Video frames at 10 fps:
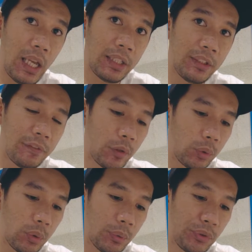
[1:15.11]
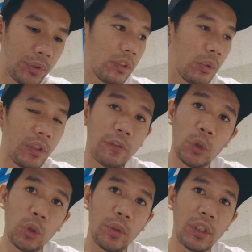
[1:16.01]
add the photos. So the
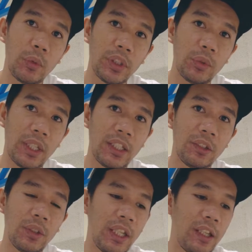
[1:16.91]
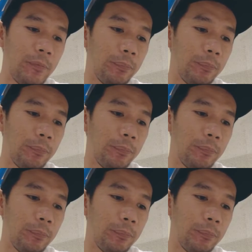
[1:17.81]
photo we're going to edit today